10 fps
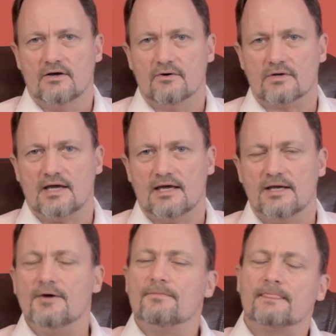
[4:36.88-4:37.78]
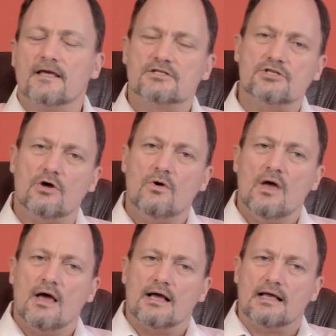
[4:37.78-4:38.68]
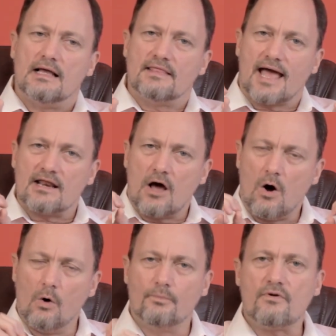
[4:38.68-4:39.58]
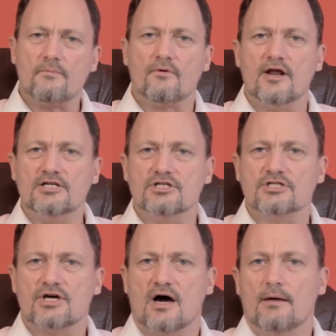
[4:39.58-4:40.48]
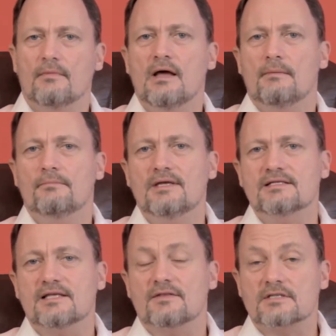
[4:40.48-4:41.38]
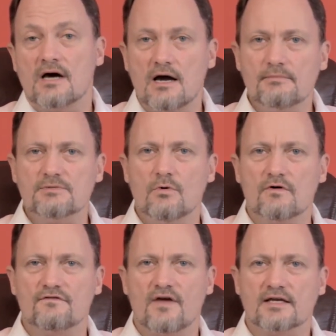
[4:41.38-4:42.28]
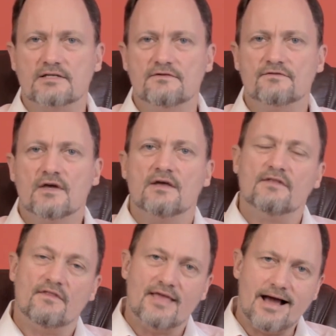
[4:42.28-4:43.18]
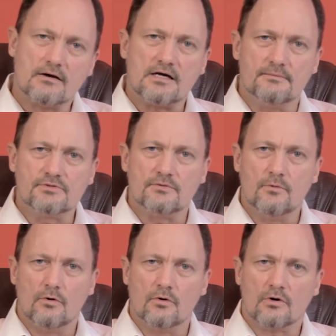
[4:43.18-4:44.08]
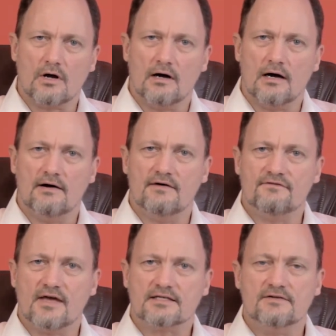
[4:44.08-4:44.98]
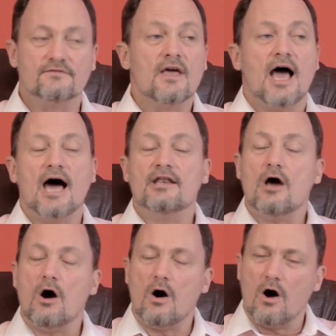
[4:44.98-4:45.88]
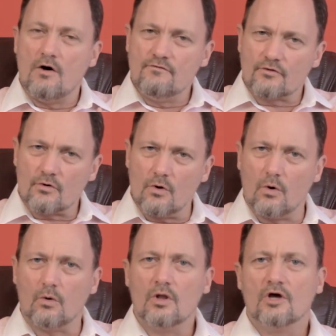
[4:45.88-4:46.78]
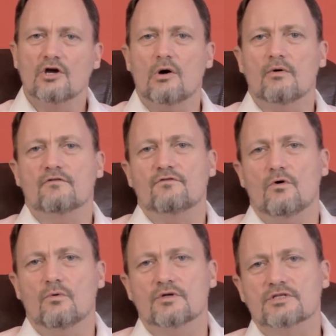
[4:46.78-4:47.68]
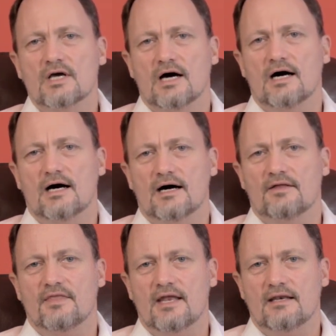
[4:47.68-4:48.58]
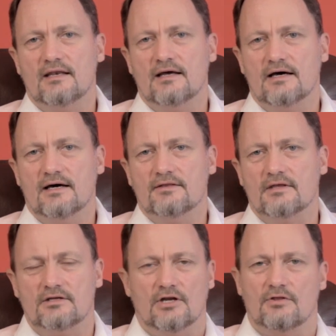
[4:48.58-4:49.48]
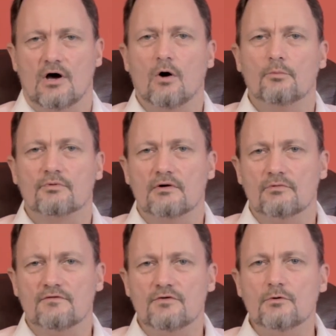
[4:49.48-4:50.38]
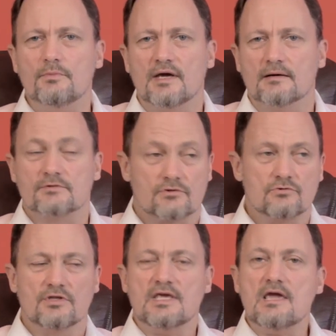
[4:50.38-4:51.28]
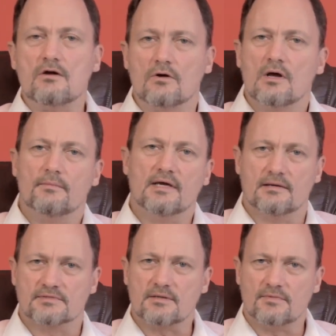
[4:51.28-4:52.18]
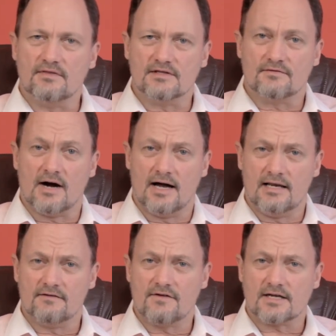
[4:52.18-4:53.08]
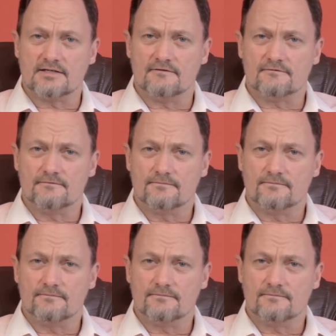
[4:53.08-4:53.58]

Okay? So that whole preparation time means that the time is more effective, that the outcomes are more effective, and overall going forward, then the whole review through the year becomes something that's highly effective.